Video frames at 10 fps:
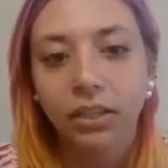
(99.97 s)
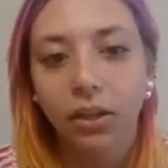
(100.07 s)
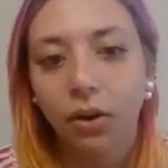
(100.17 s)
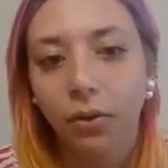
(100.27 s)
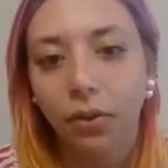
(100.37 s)

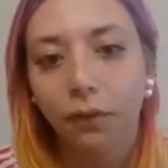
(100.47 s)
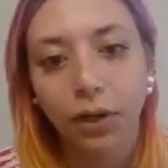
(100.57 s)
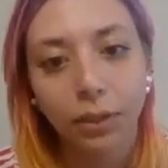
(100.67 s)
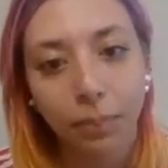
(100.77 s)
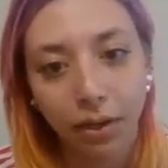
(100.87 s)
So the
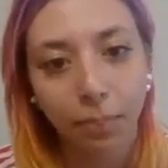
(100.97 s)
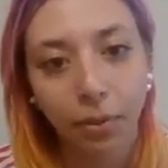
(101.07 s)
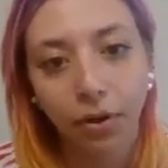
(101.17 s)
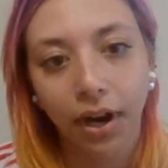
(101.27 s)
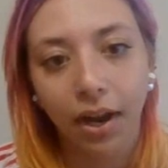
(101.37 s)
first part of the
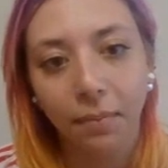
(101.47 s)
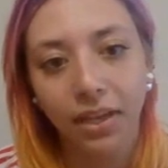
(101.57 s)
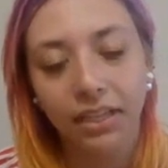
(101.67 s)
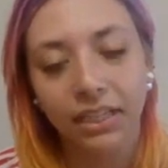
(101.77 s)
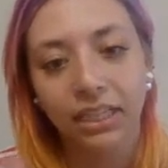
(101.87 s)
program
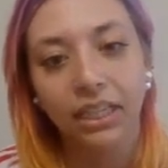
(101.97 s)
is